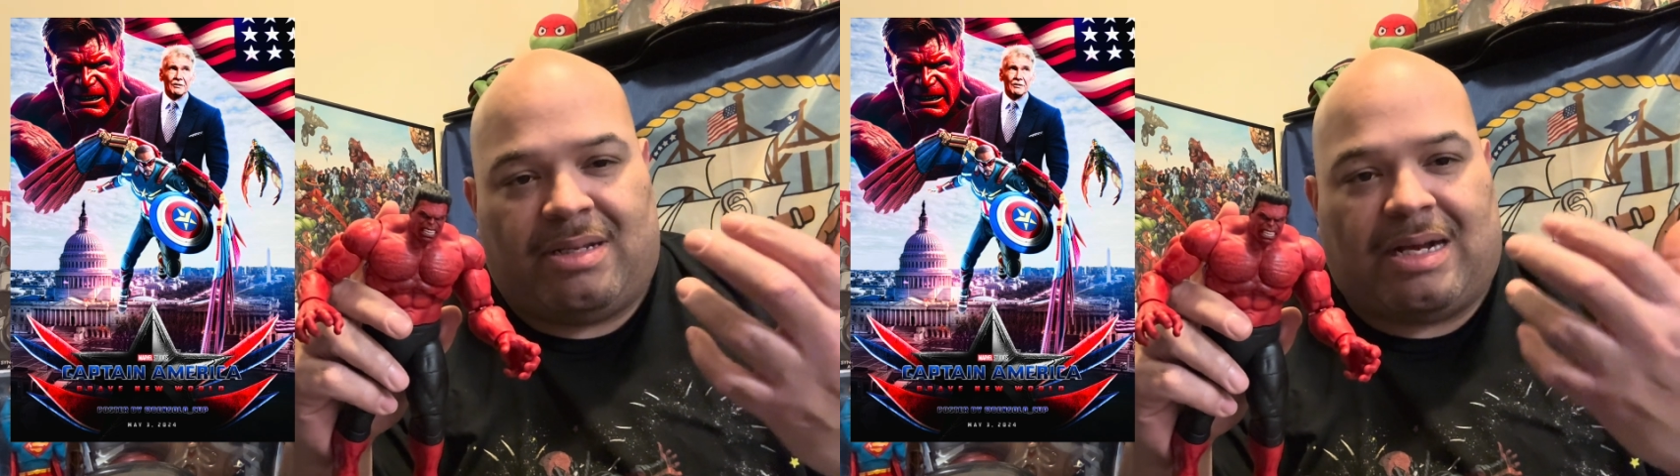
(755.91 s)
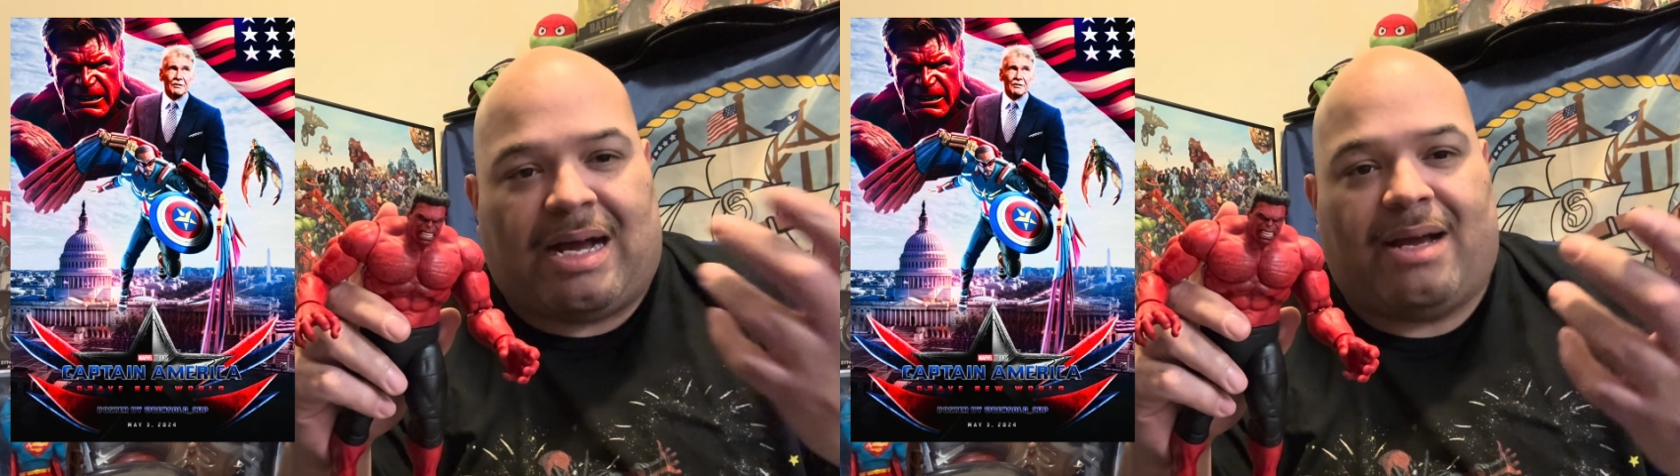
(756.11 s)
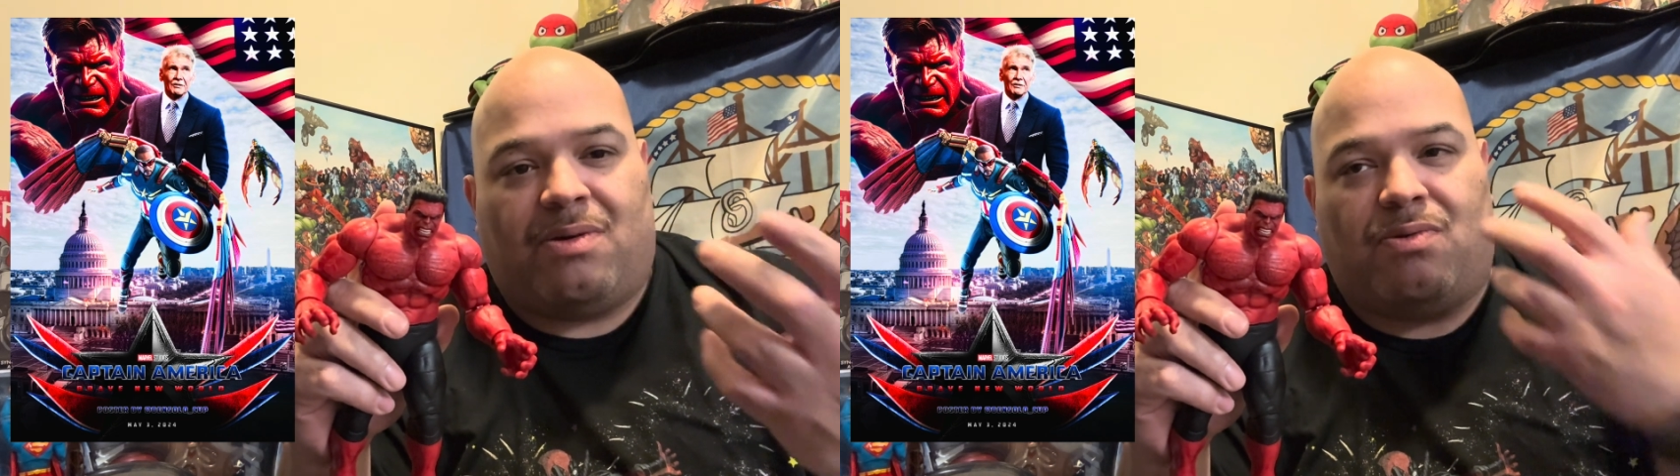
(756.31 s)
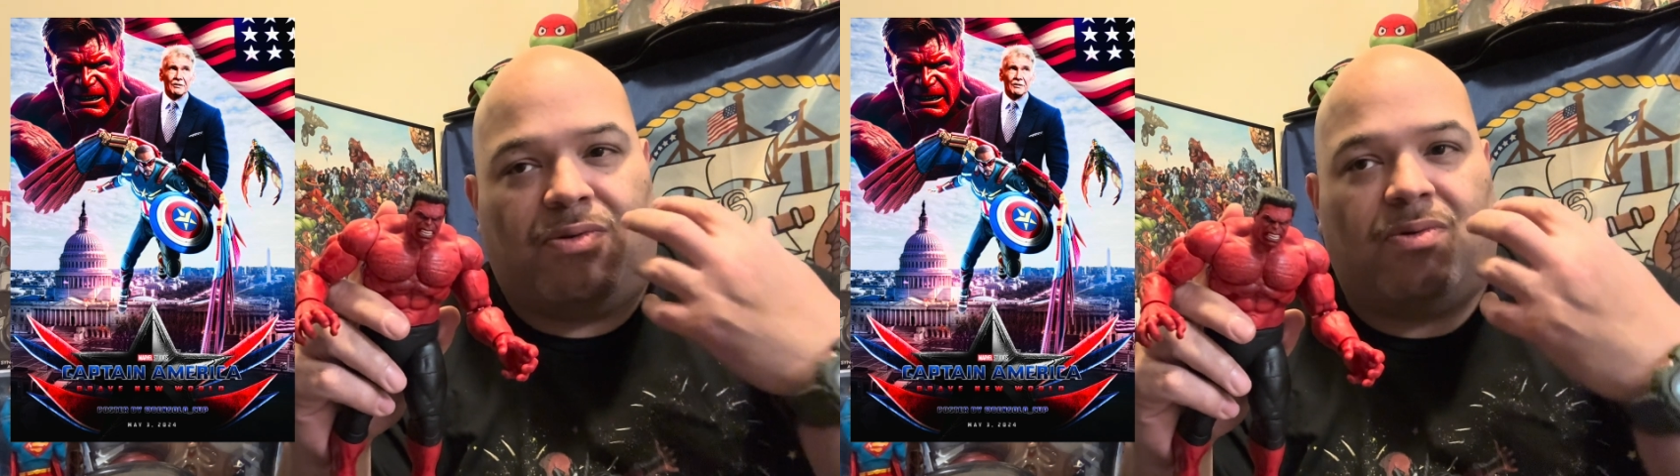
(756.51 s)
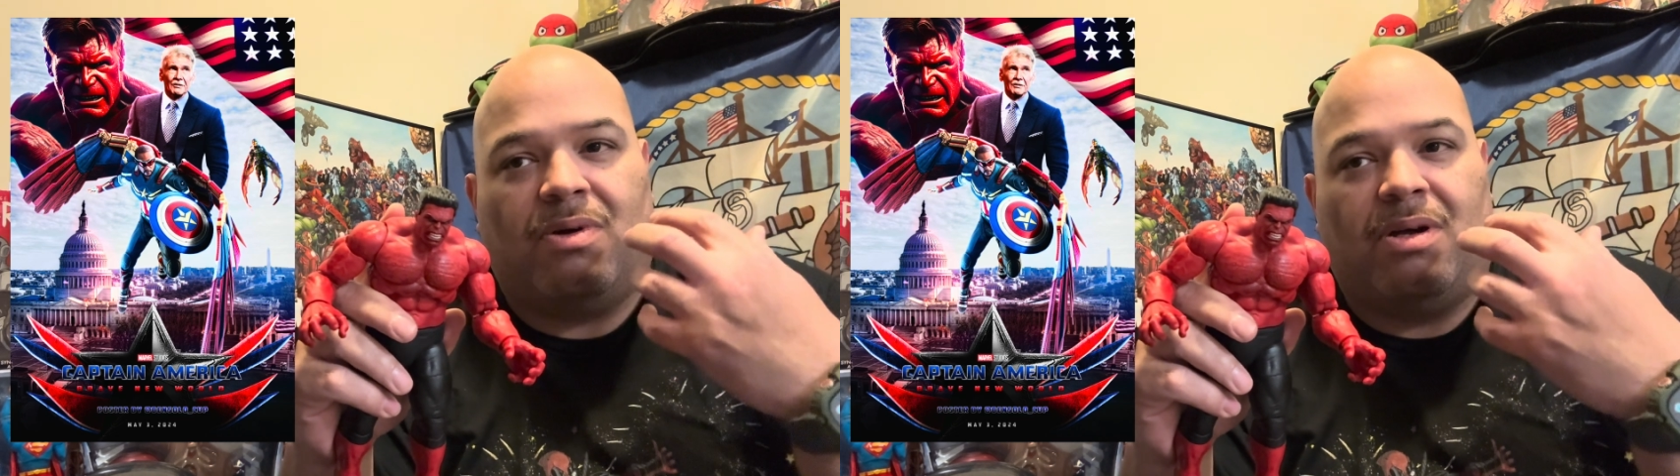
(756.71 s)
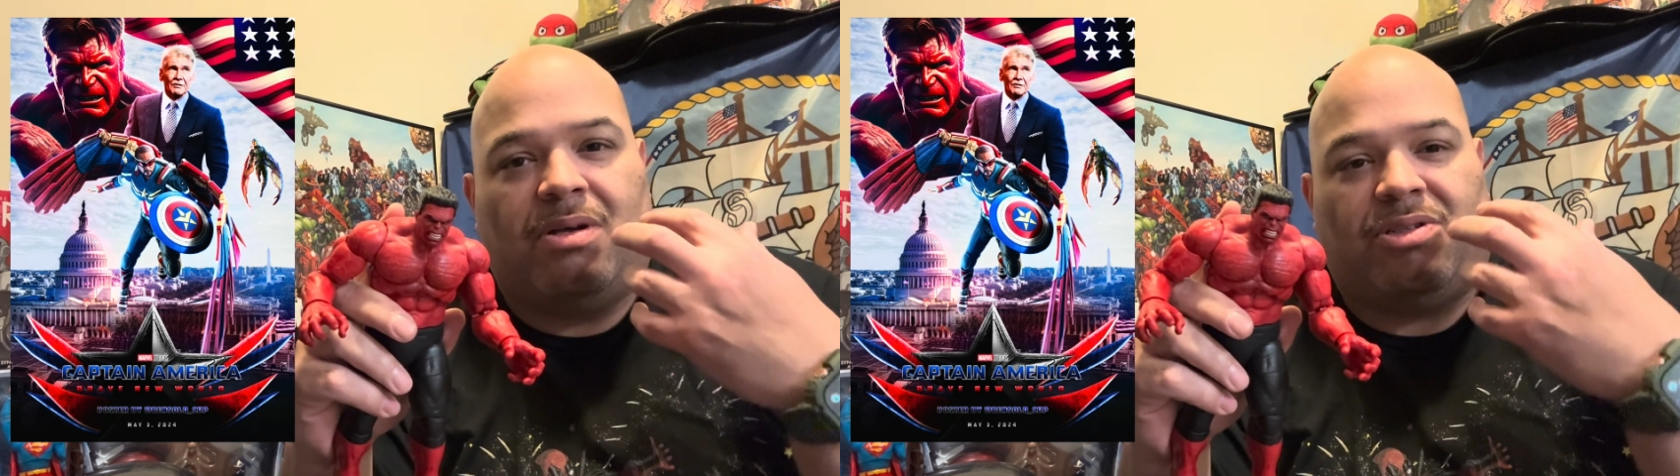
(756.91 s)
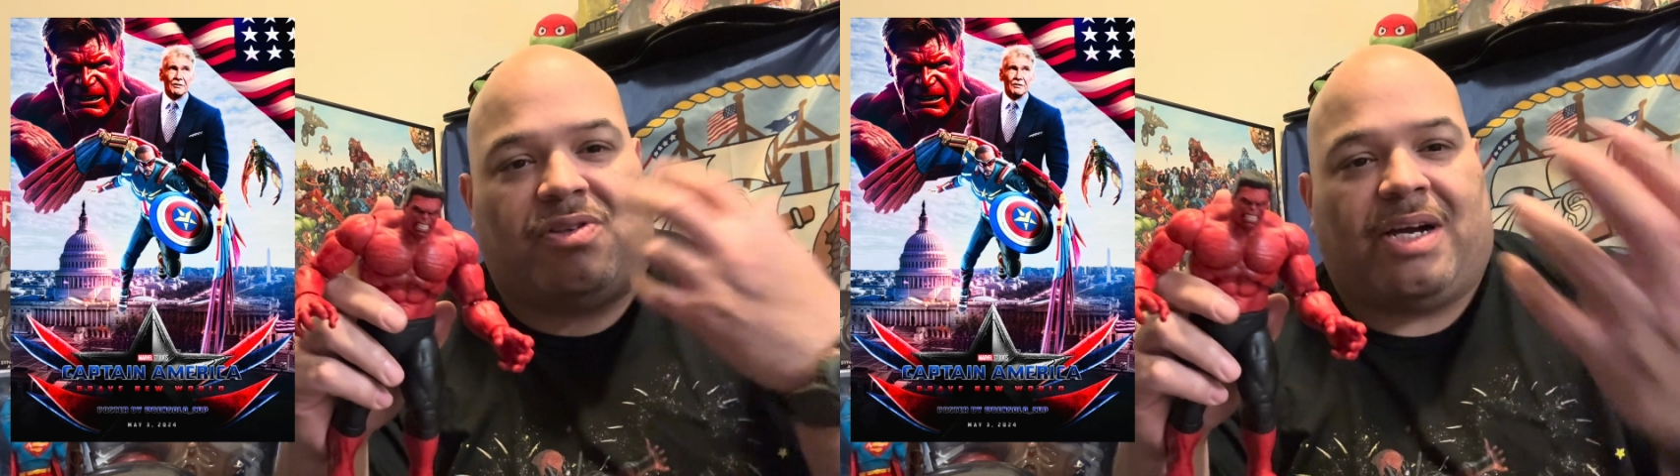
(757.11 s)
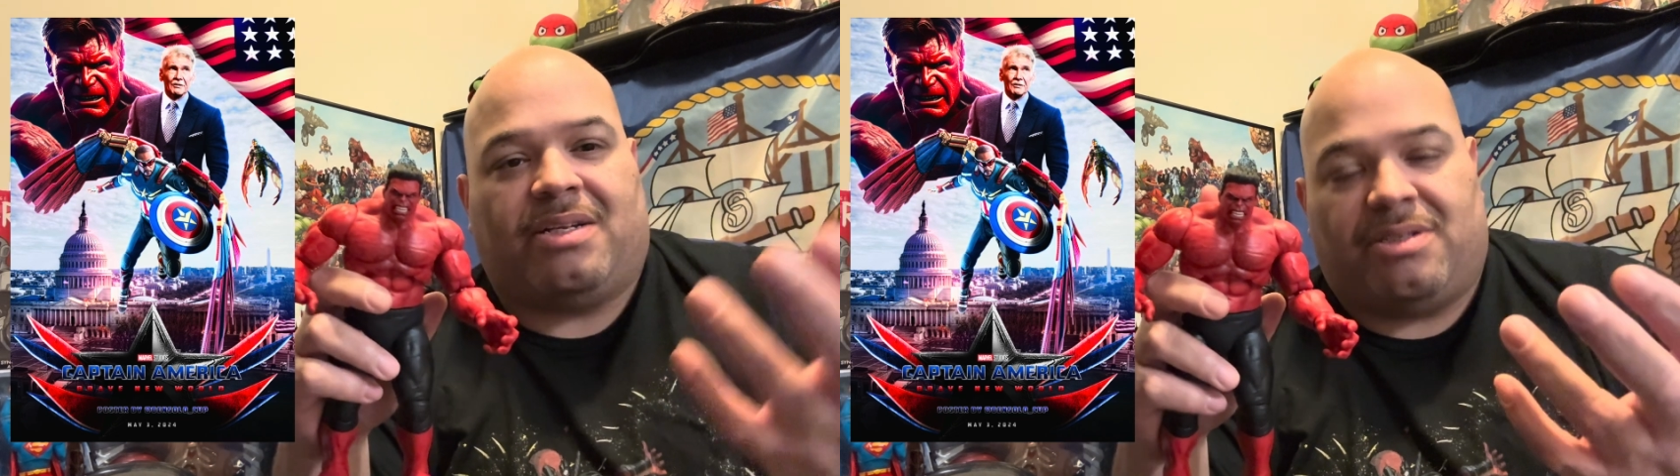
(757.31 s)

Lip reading: the guy who tried